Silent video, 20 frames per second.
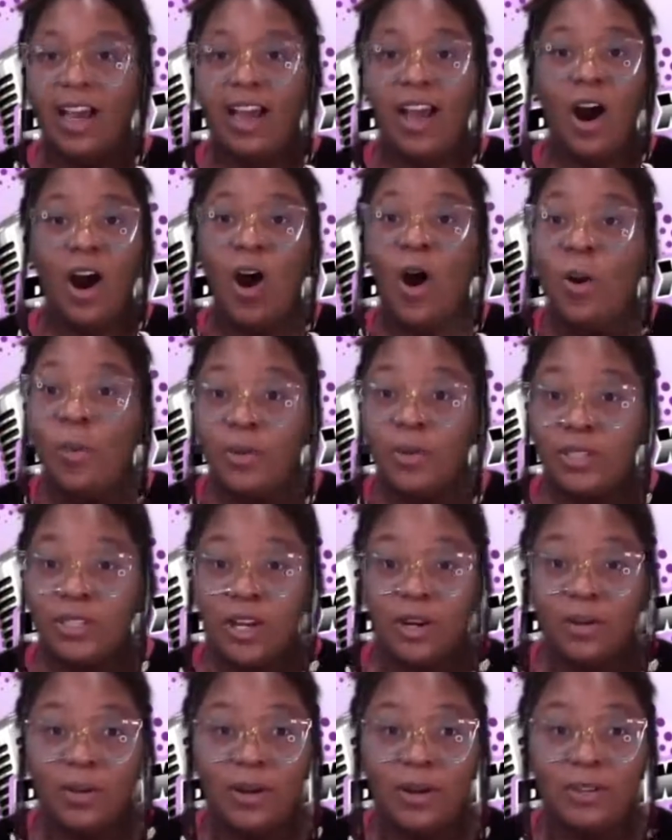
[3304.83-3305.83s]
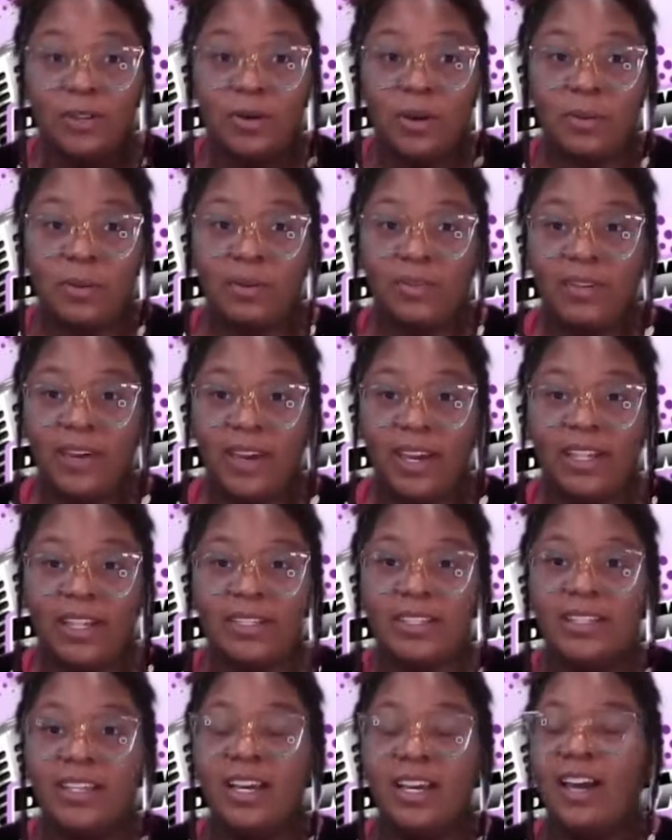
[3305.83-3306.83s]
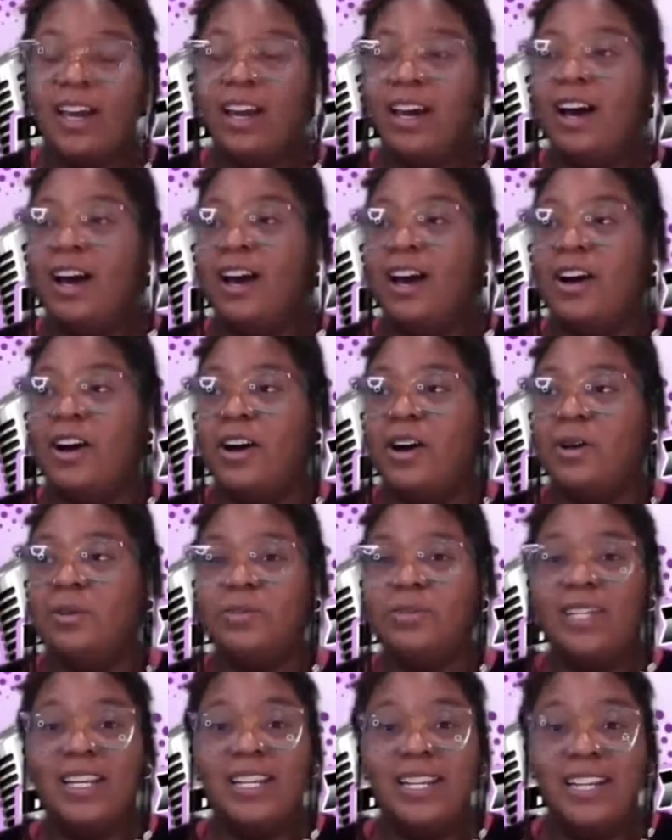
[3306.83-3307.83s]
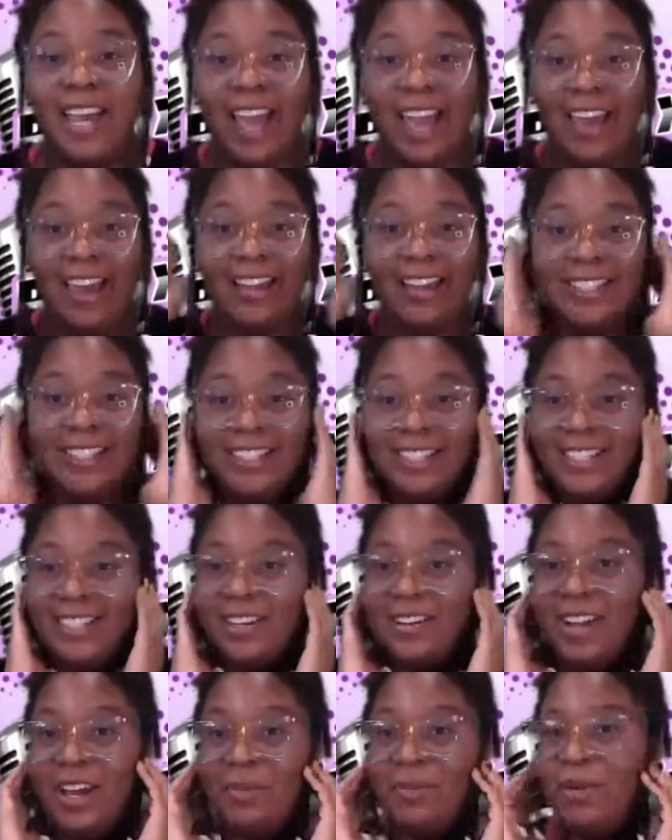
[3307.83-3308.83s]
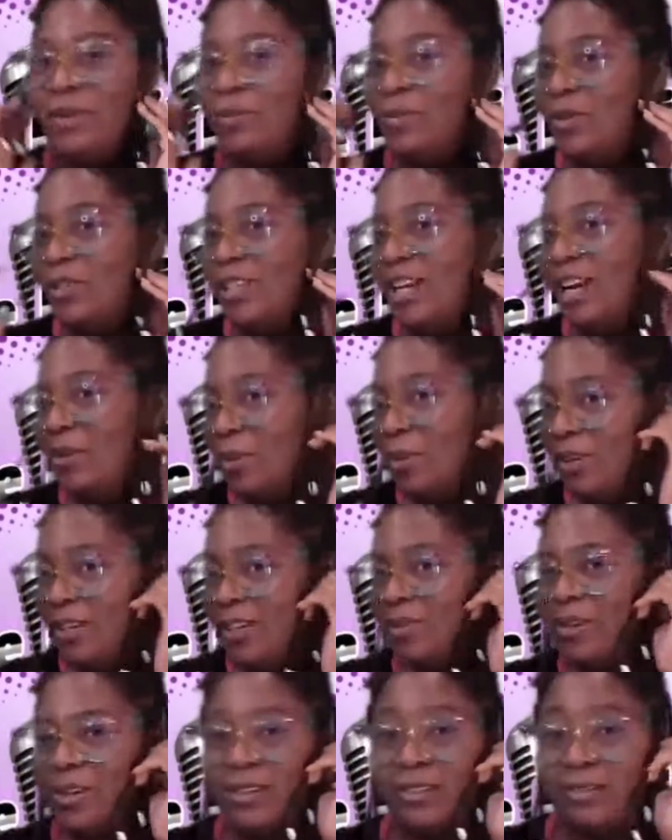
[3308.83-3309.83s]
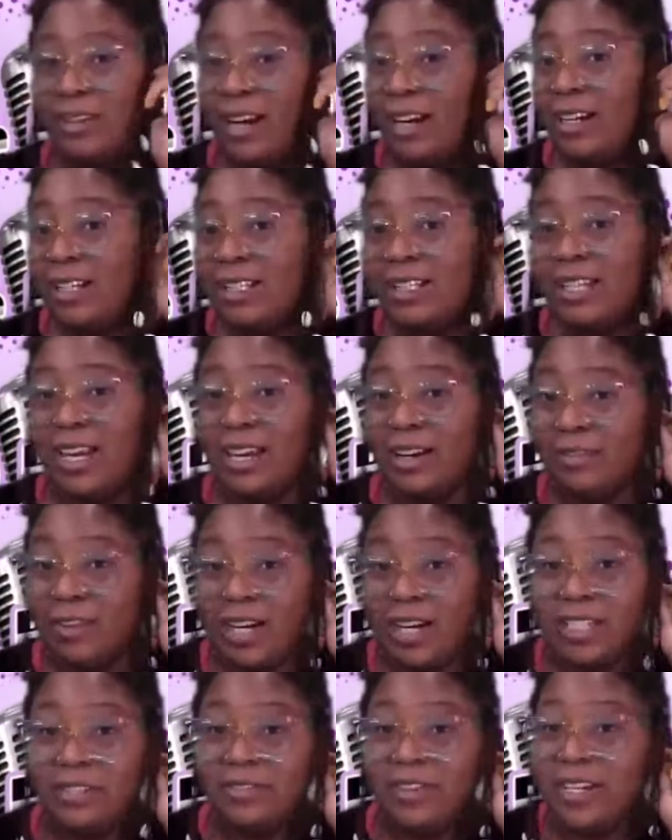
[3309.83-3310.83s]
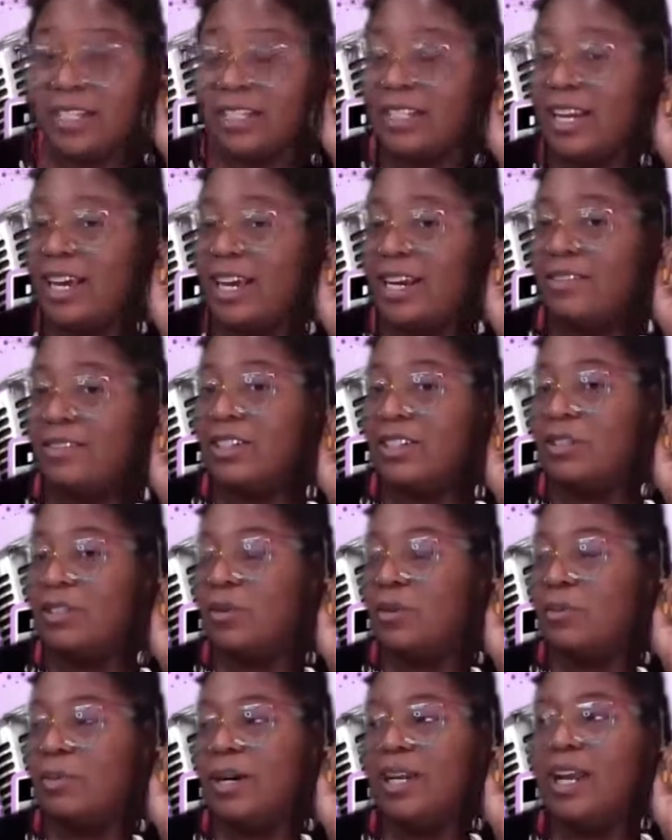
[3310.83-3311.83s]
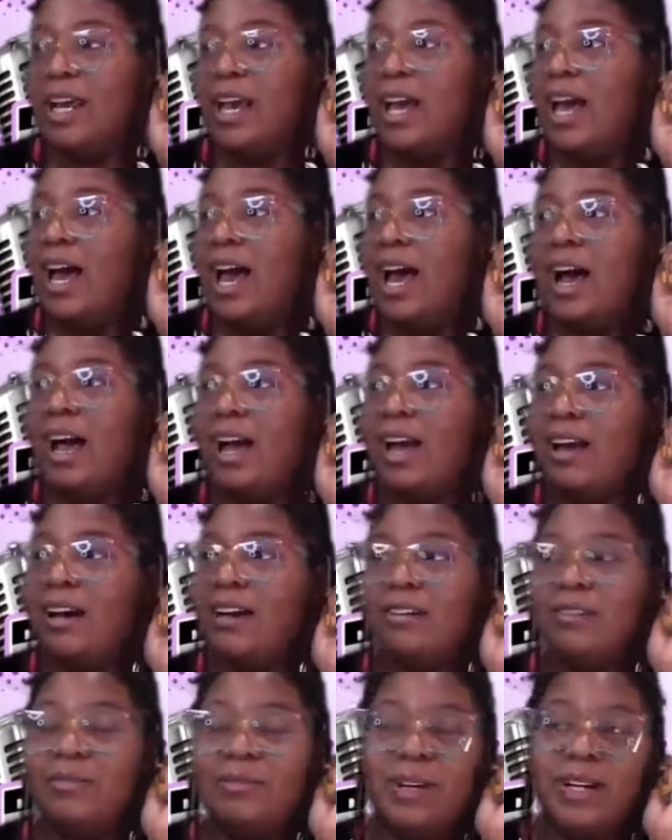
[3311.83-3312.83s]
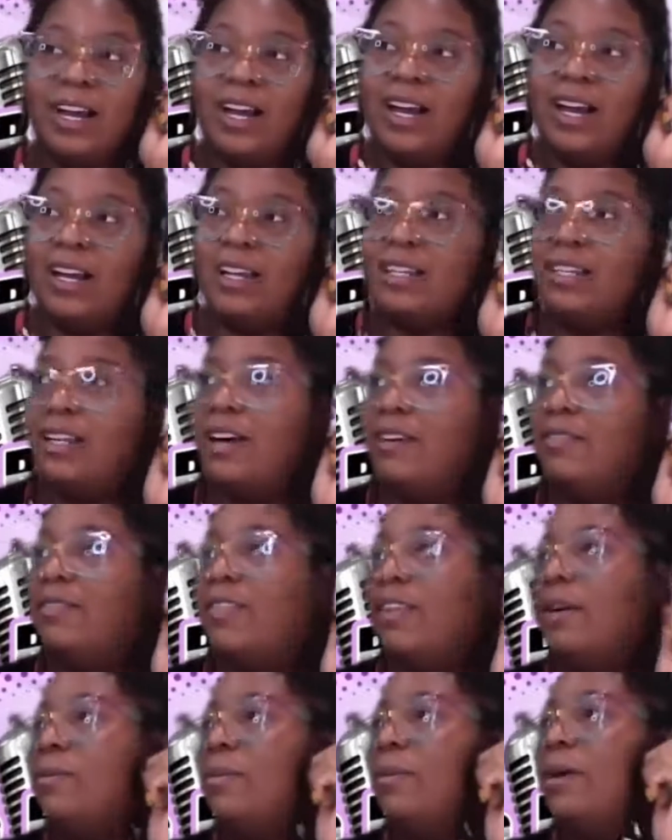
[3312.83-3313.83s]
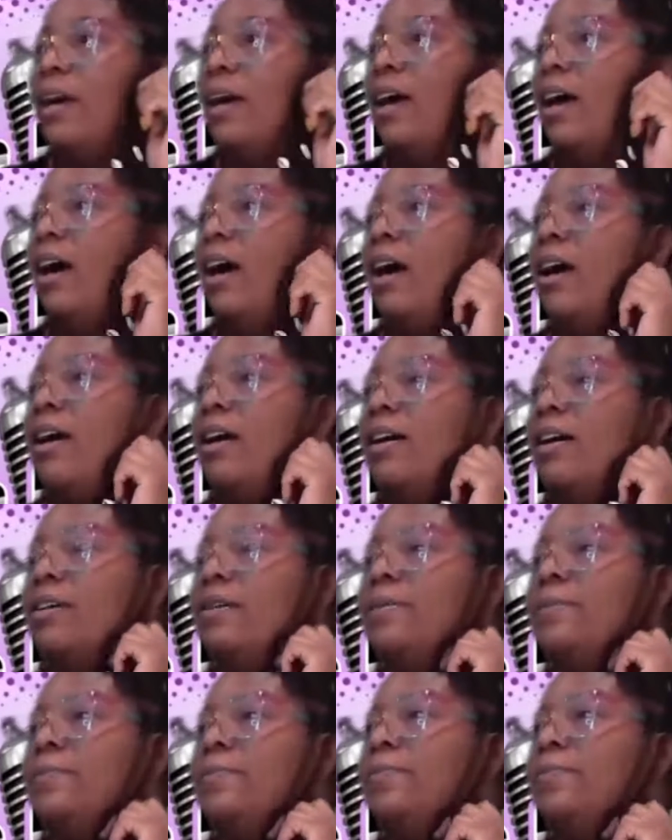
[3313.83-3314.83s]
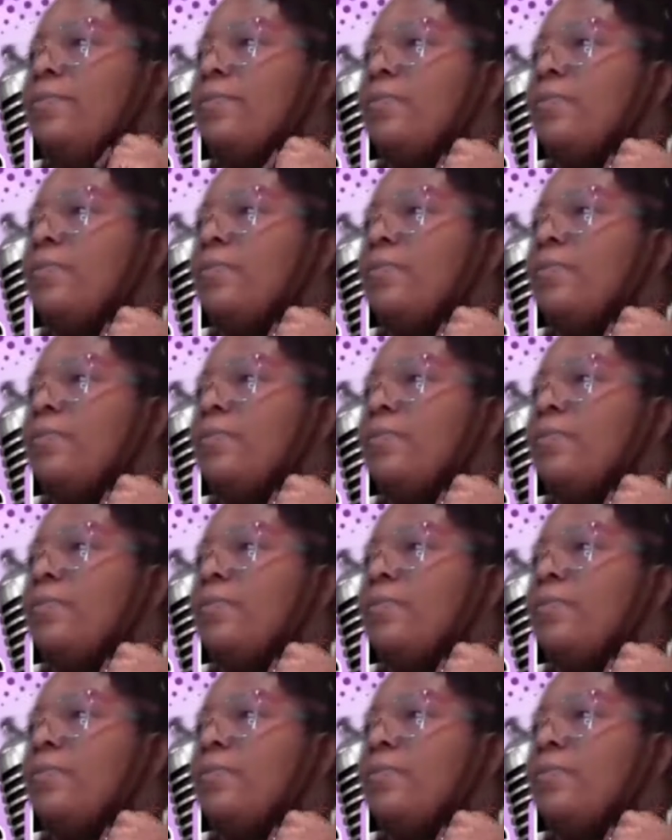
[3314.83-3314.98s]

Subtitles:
almost thought about doing up a face today just to like put the most I want. Well, I could say hey regular face and hey earrings on, but I oh my god, love them. Um